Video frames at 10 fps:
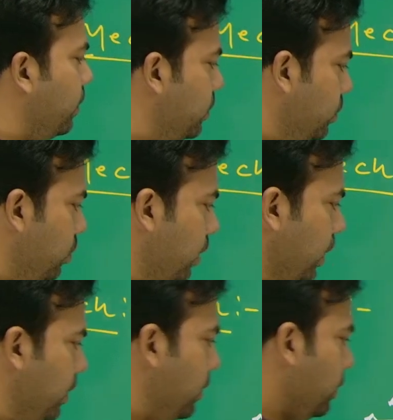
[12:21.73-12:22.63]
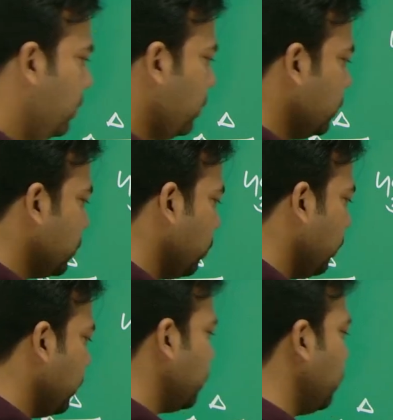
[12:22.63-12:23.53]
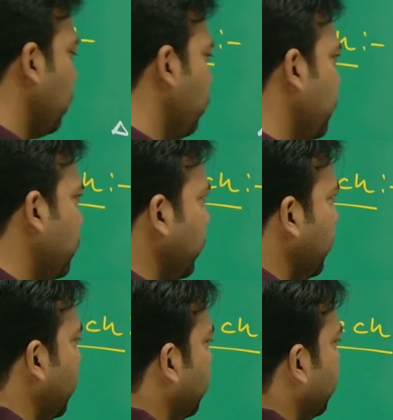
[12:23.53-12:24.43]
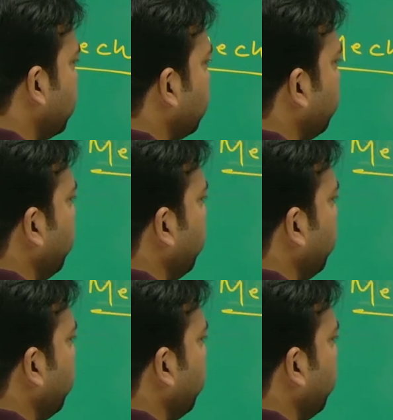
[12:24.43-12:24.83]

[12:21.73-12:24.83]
Okay. So once you are going to heat this, we